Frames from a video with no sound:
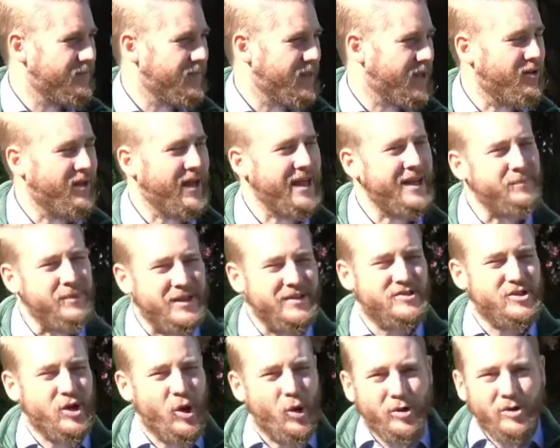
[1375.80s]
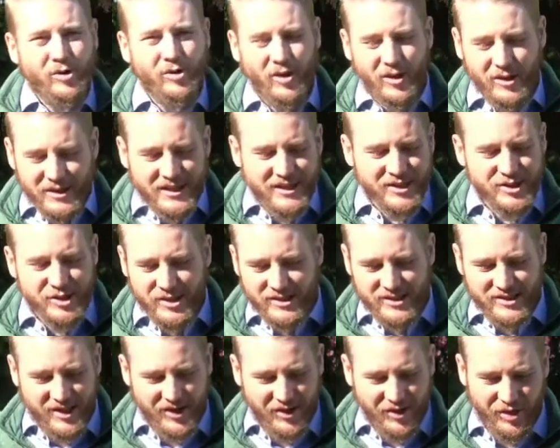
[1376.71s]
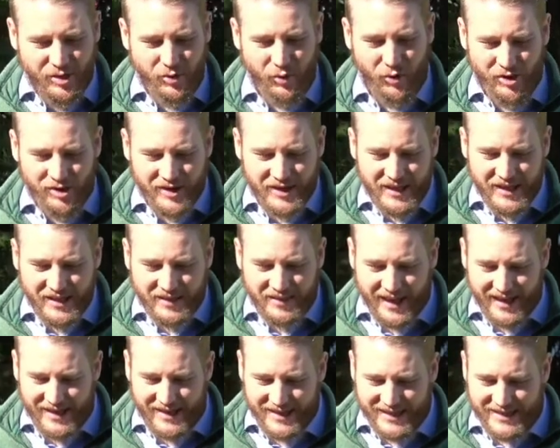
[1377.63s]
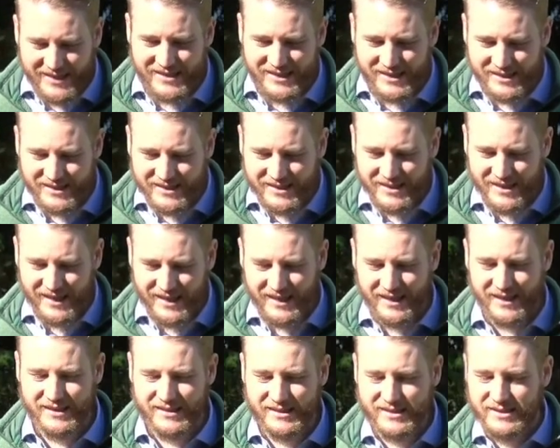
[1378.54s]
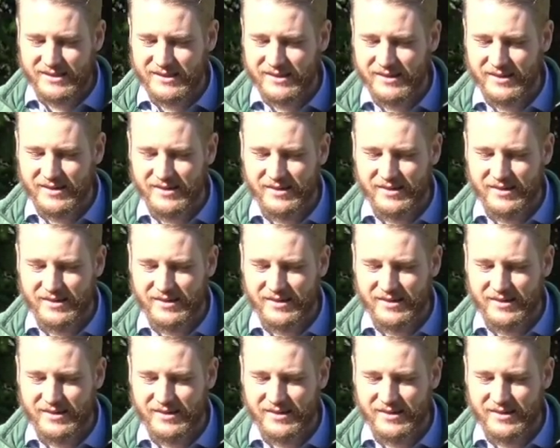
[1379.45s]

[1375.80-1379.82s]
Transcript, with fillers: claiming total allegiance and authority that isn't its.